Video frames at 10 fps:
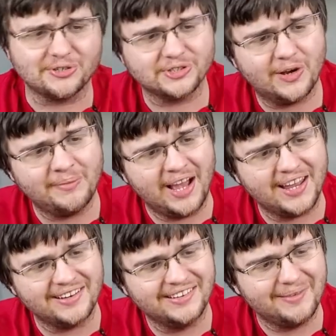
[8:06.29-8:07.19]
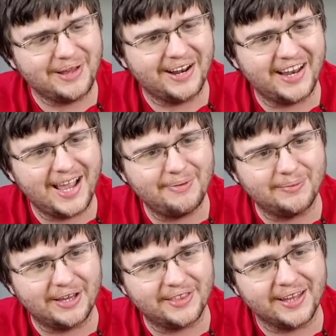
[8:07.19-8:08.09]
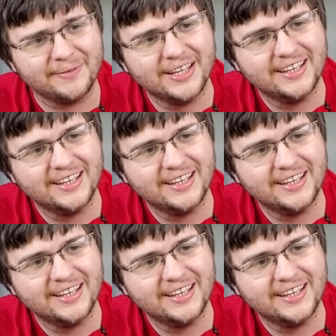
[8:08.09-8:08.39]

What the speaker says: so I'm not unhappy about that.